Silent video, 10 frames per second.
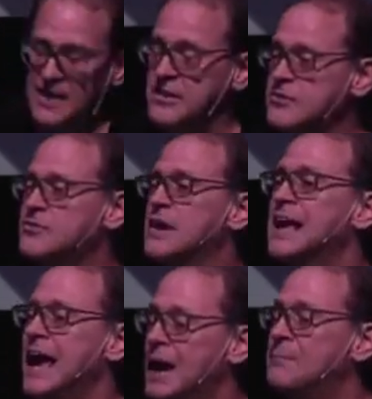This
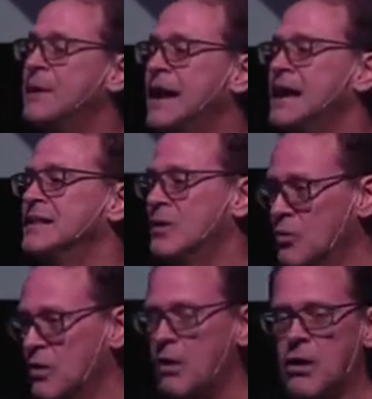campaign that
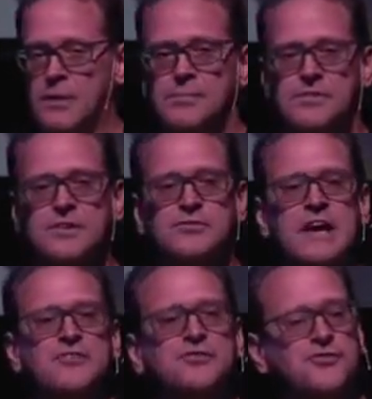we're on, this
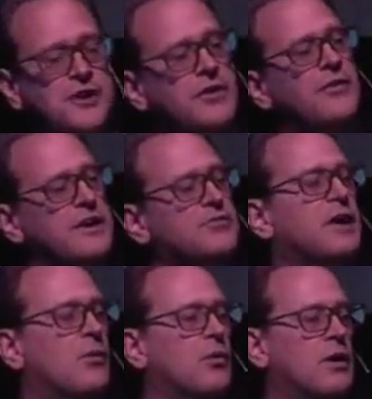series
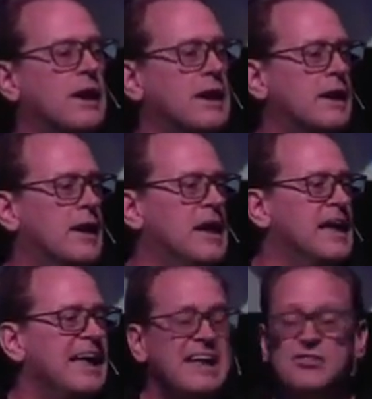that we're in,
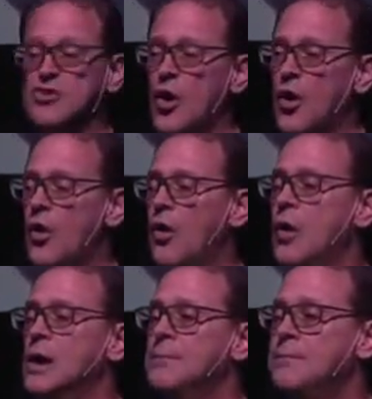is
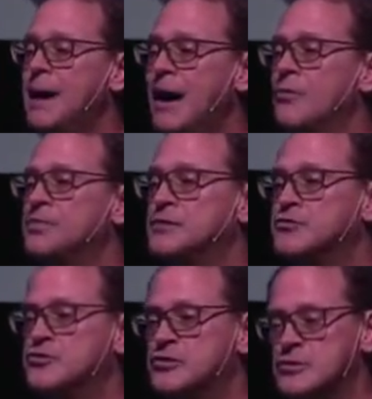all about the
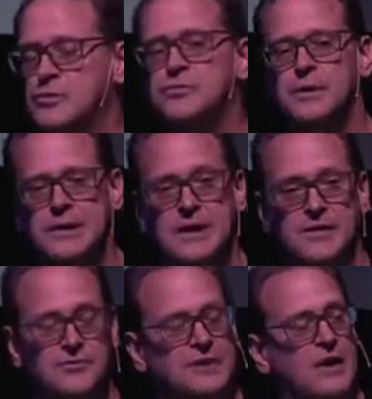children
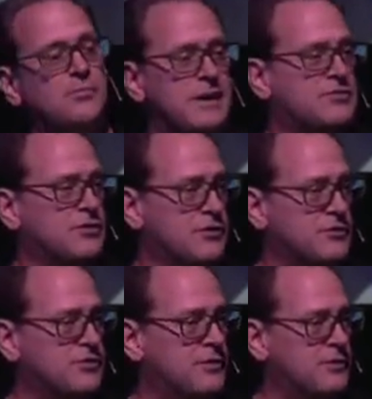of South Bay
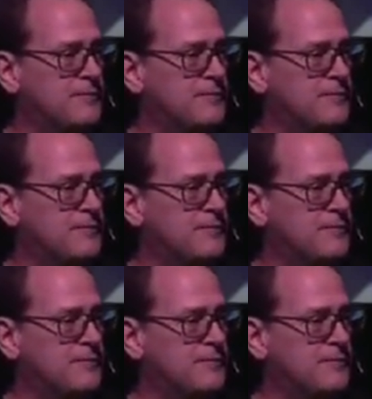Church.